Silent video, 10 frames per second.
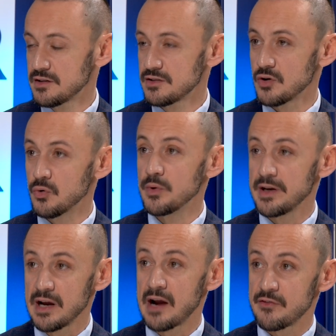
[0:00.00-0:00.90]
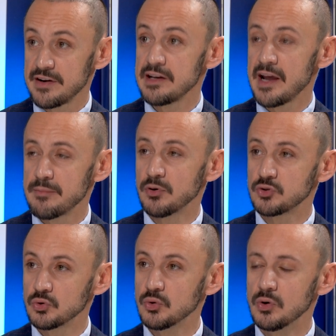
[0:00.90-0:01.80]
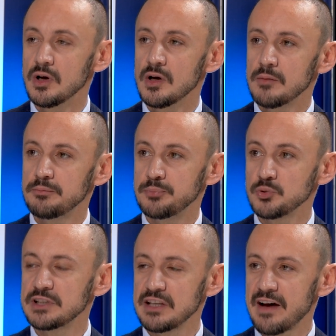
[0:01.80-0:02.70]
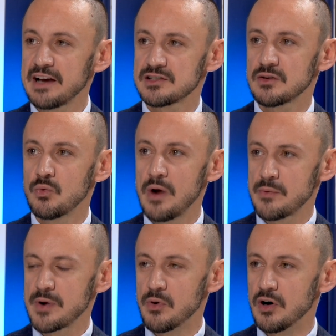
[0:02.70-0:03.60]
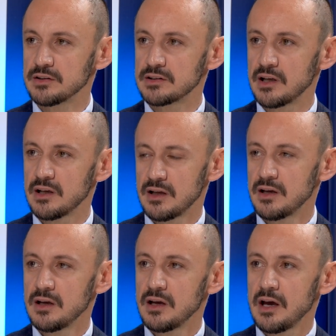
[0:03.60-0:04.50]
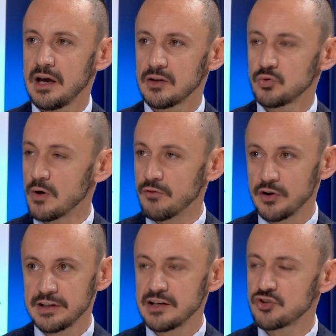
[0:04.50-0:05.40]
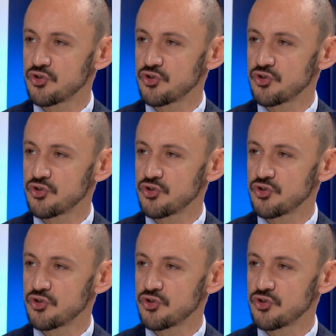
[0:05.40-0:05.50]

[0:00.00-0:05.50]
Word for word: So we are really able to put the device where we want uh, to avoid any